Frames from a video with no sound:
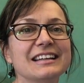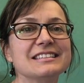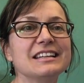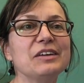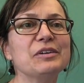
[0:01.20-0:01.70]

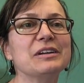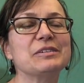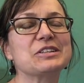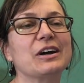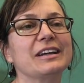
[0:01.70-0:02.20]
Today we're going to be
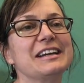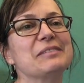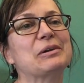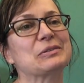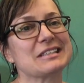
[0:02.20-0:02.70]
talking
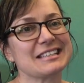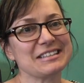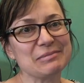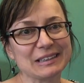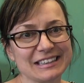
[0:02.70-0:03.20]
about
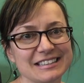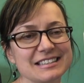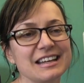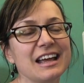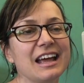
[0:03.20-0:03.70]
similes.
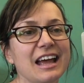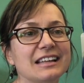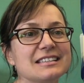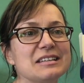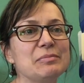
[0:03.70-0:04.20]

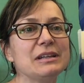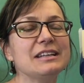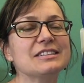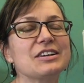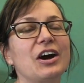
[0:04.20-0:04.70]
And
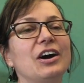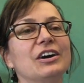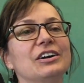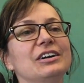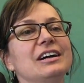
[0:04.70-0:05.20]
similes
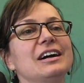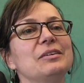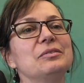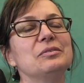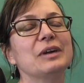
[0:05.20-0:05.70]
are a
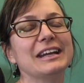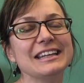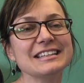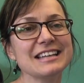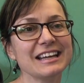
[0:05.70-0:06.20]

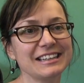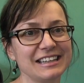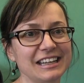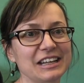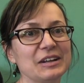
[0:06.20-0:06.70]
writing
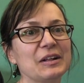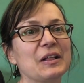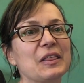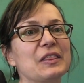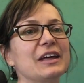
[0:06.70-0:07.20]
technique
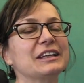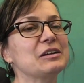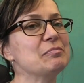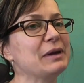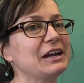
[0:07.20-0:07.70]
that
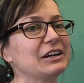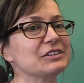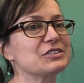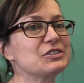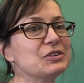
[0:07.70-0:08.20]

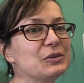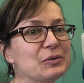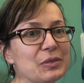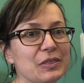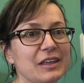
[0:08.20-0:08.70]
compares
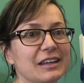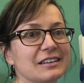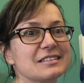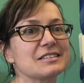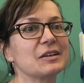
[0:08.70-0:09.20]
two
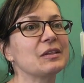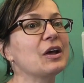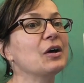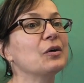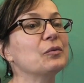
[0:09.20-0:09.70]
things
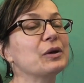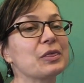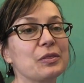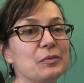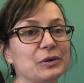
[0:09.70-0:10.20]

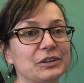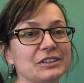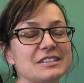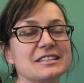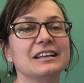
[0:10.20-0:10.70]
with the
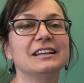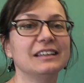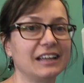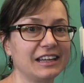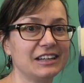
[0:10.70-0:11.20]
words
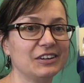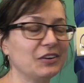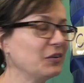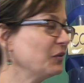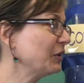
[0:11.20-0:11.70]
like
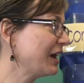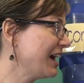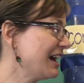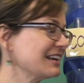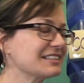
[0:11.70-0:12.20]
or
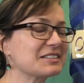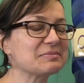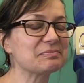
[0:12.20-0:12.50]
as.